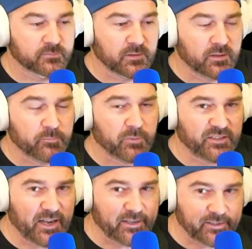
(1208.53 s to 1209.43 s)
But
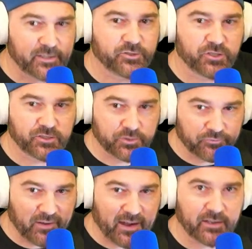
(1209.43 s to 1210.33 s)
the idea is just to
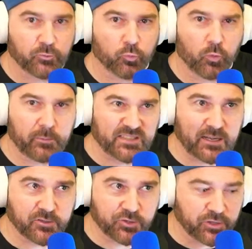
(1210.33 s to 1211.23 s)
find what
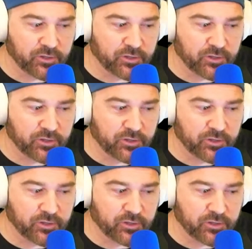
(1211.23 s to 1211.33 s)
sounds good.